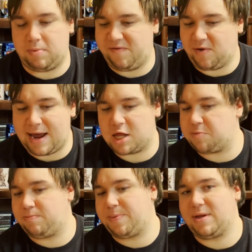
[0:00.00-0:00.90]
But if you kind of
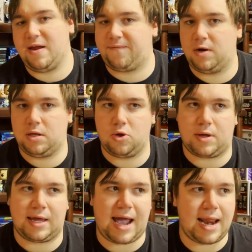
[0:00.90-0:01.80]
split the difference, you
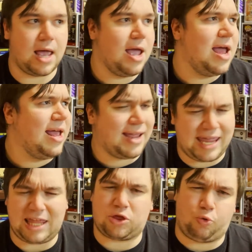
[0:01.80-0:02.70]
can kind of
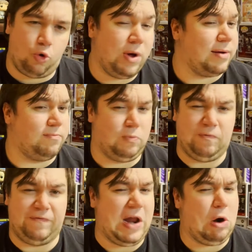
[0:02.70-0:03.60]
get through it
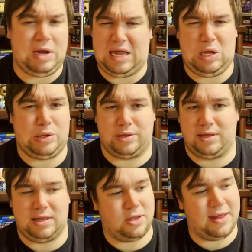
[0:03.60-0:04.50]
very
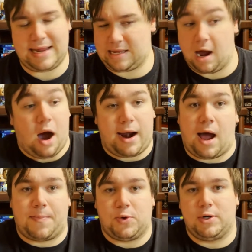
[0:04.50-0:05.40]
easily. So that's an
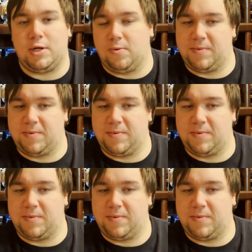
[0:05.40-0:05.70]
option too.